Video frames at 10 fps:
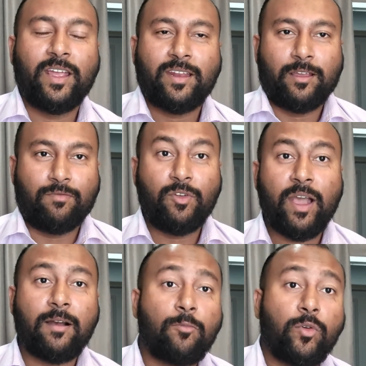Now if you
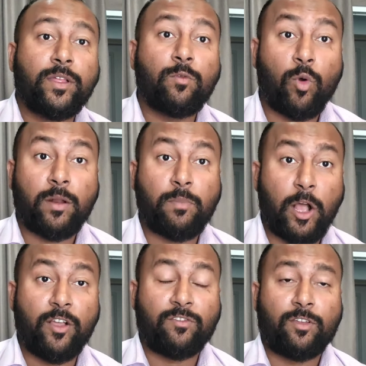have more than one
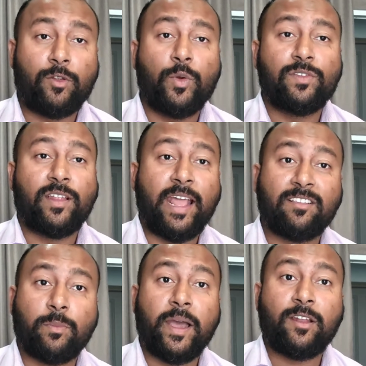person who is an
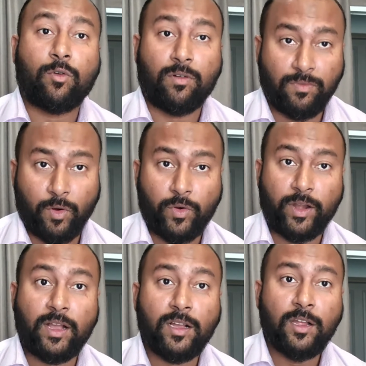expat or a
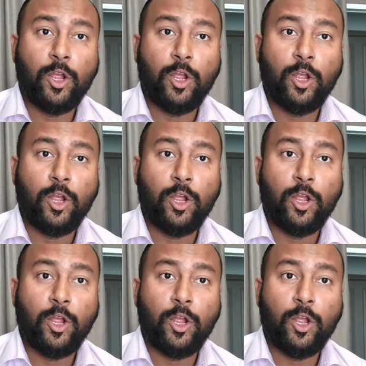foreigner